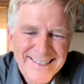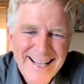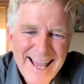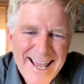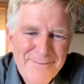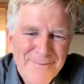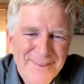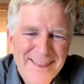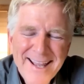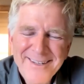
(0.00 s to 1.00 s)
Gabe,
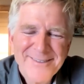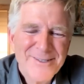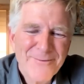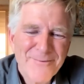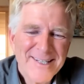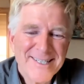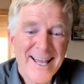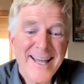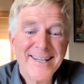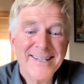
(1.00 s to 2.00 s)
thank you so much.
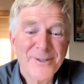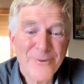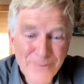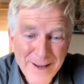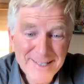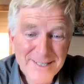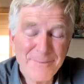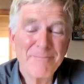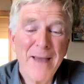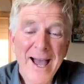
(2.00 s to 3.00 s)
And it's great to
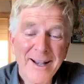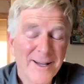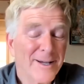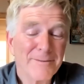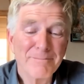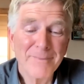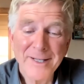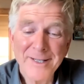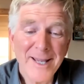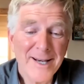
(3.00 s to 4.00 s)
be back on
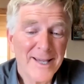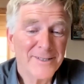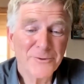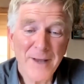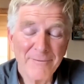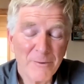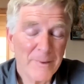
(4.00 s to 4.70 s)
Monday Night Travel.